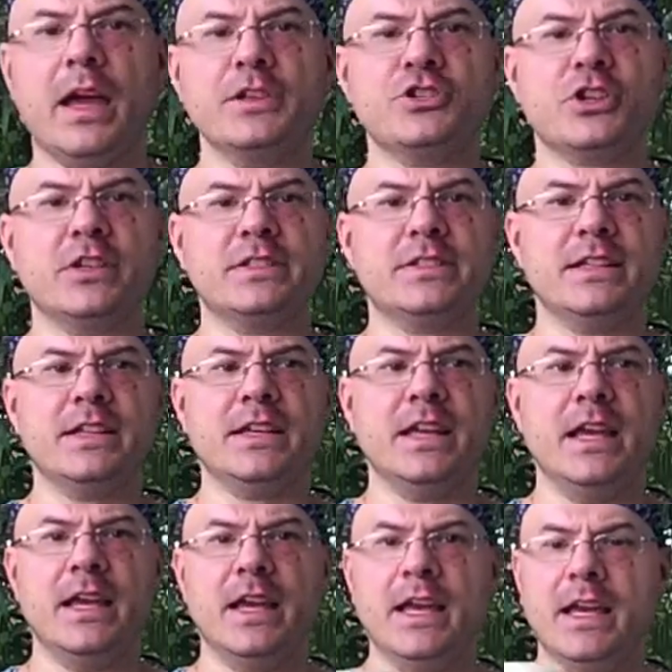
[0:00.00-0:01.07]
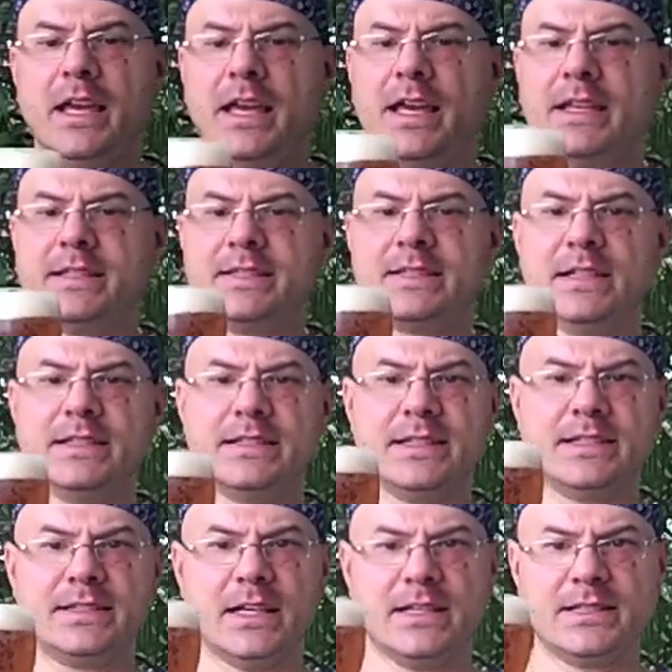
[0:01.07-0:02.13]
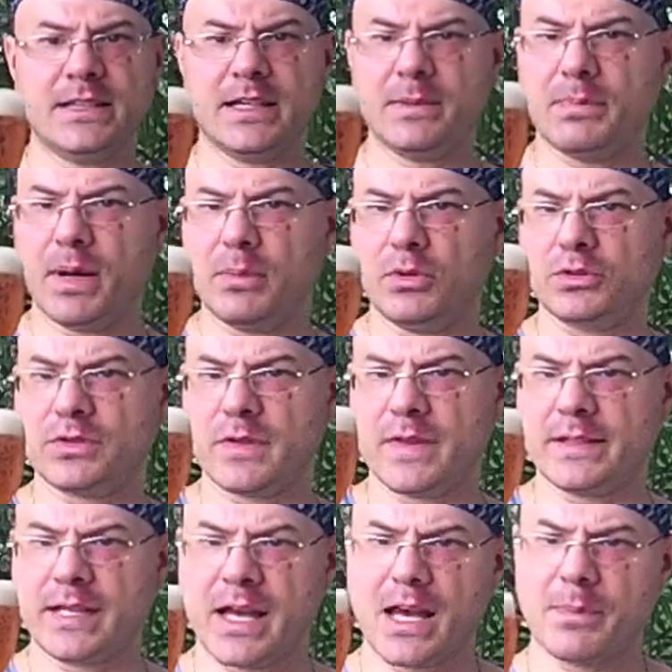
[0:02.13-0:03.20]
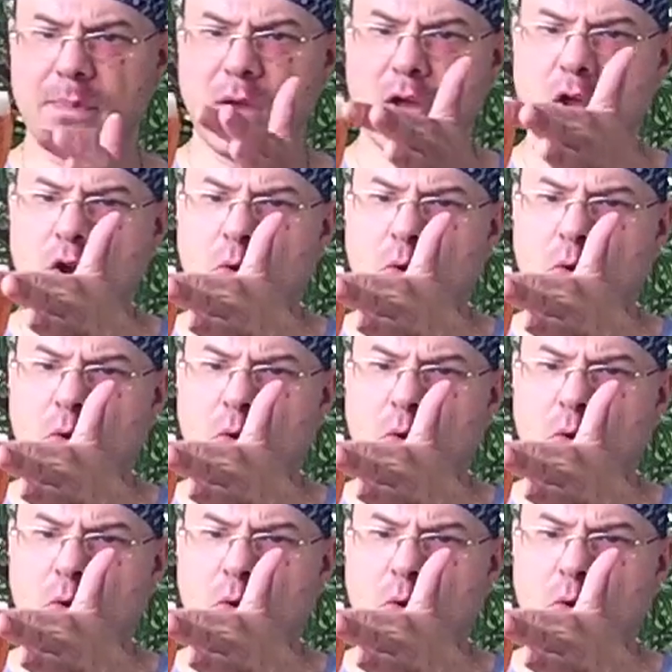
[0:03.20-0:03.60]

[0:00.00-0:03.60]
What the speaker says: As you can see, it's sudsy, bubbles on the top.